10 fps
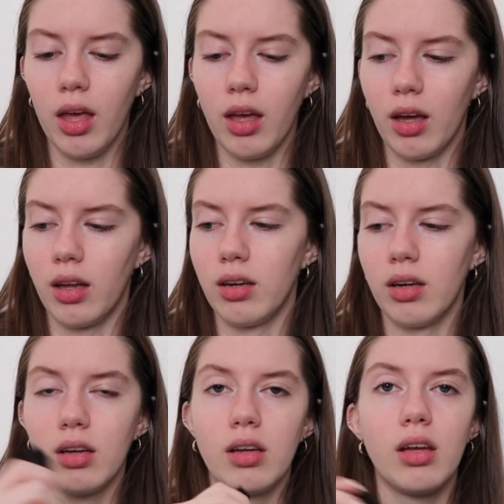And
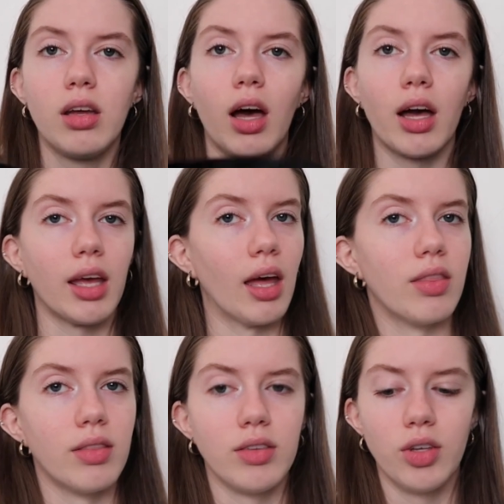
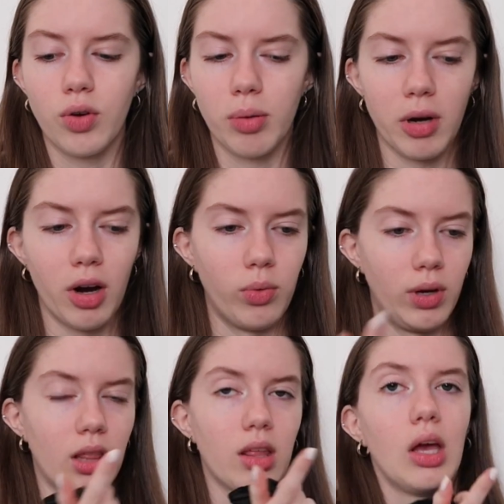again, you can pair it
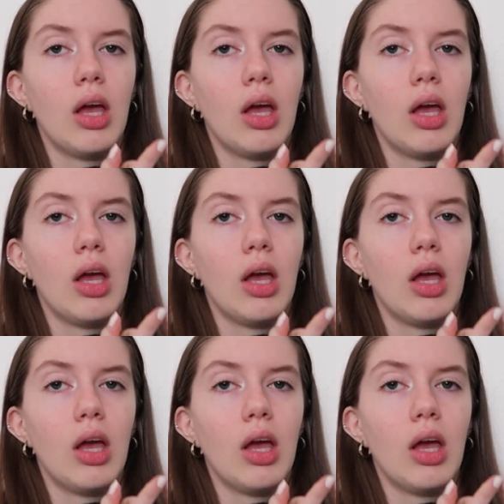with